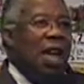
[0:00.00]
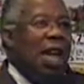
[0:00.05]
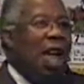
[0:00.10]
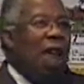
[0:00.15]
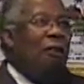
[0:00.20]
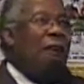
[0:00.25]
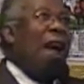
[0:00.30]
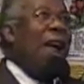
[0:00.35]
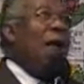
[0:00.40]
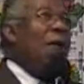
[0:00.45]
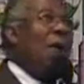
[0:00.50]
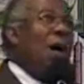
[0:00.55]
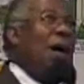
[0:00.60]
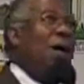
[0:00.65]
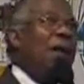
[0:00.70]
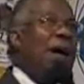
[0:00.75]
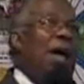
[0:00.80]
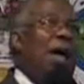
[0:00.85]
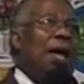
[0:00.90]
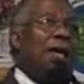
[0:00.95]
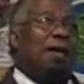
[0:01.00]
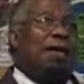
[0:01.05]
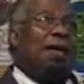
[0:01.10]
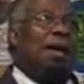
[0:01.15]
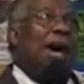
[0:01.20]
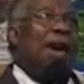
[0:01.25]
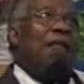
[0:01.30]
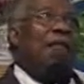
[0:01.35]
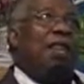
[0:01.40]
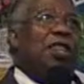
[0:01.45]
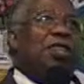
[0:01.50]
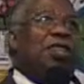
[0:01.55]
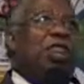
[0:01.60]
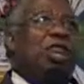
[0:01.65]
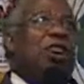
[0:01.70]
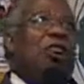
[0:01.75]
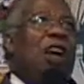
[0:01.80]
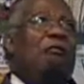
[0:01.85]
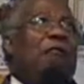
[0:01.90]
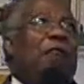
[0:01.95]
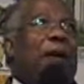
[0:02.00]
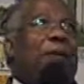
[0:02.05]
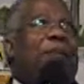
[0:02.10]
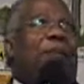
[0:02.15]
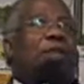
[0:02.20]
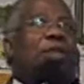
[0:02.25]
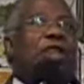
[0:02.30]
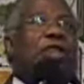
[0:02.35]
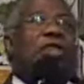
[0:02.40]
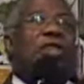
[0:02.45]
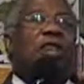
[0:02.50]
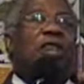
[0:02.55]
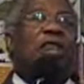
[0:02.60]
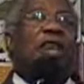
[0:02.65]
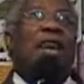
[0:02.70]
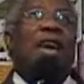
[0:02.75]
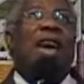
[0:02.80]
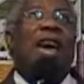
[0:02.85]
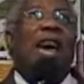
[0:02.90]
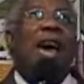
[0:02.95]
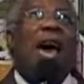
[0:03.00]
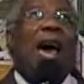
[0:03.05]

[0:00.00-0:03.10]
And right where I was, at the geographic position,